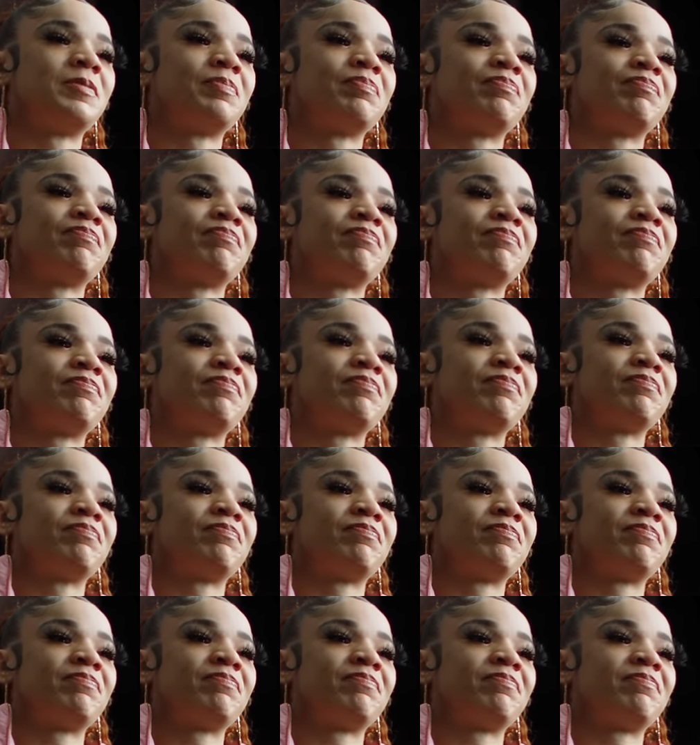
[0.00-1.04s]

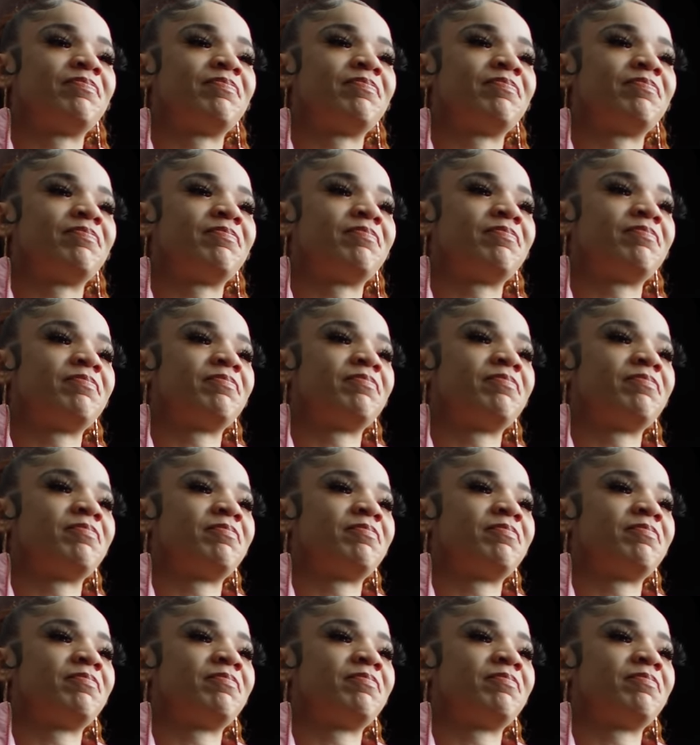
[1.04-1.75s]
[no speech]